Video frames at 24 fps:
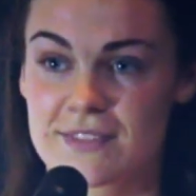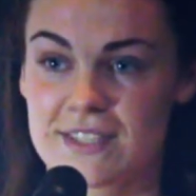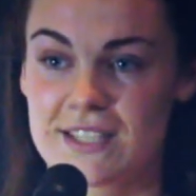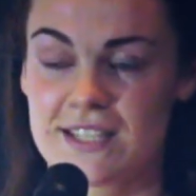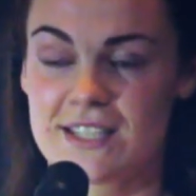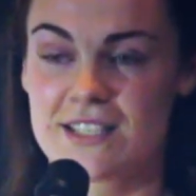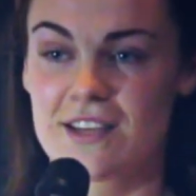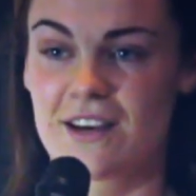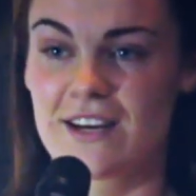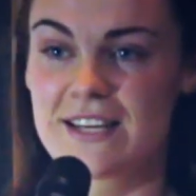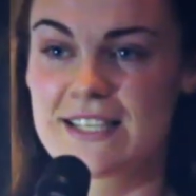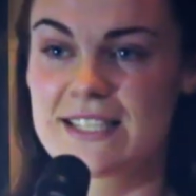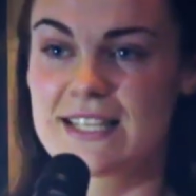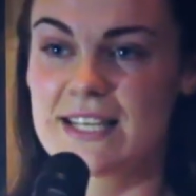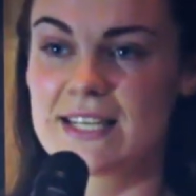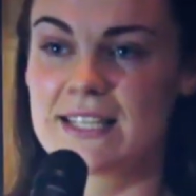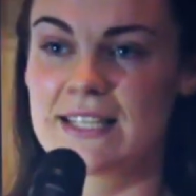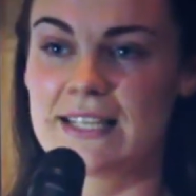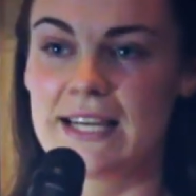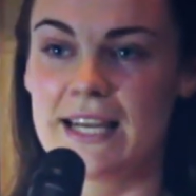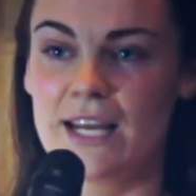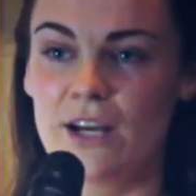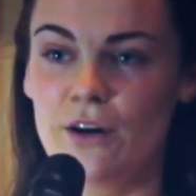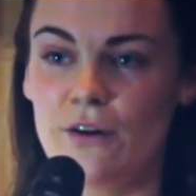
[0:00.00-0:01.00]
His eyes
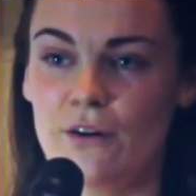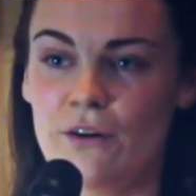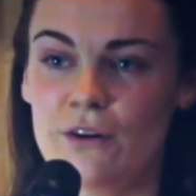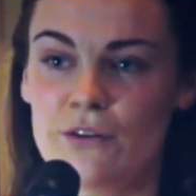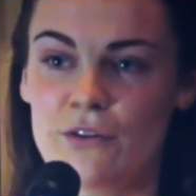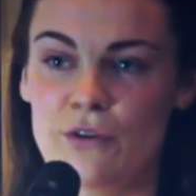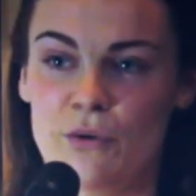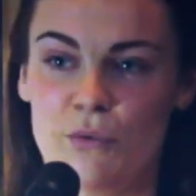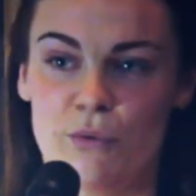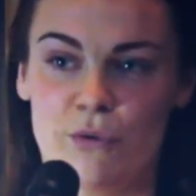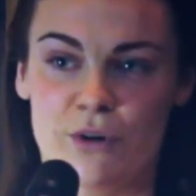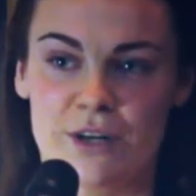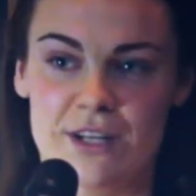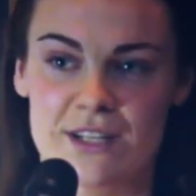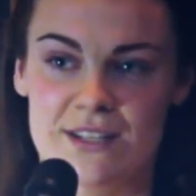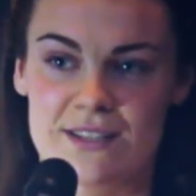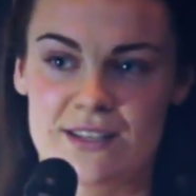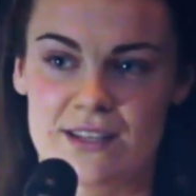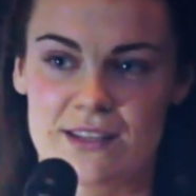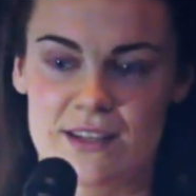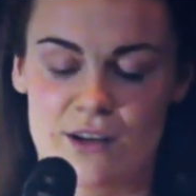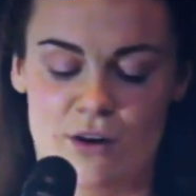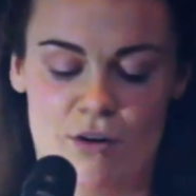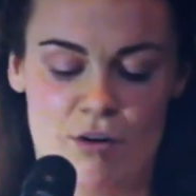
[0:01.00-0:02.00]
didn't linger on the
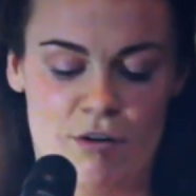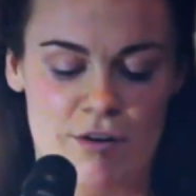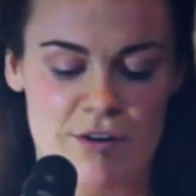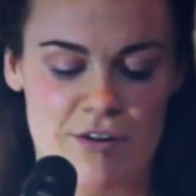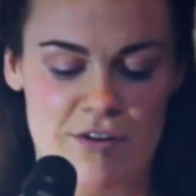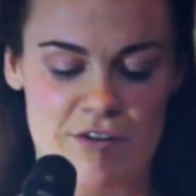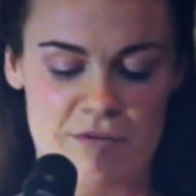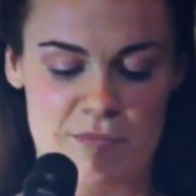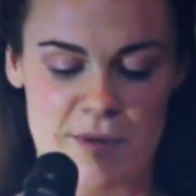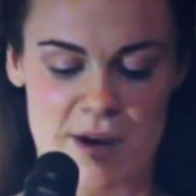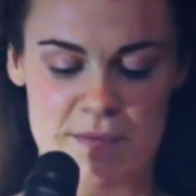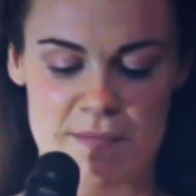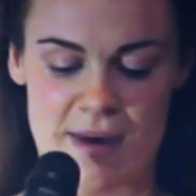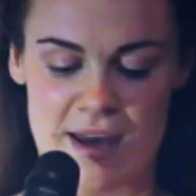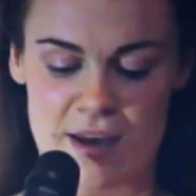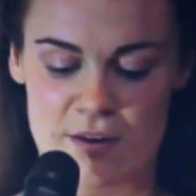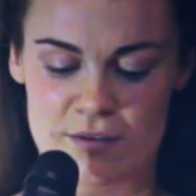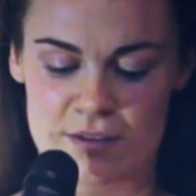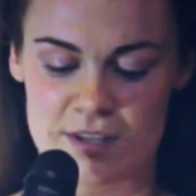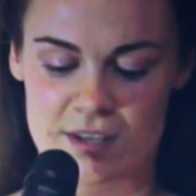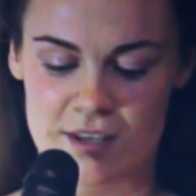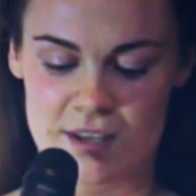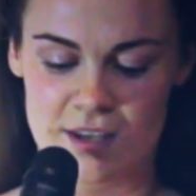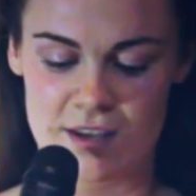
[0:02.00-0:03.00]
warts at the corner of my
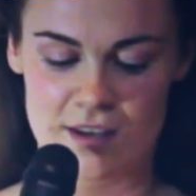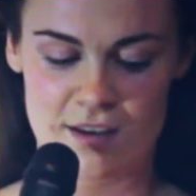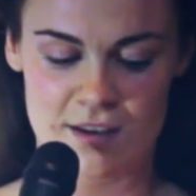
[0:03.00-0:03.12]
mouth,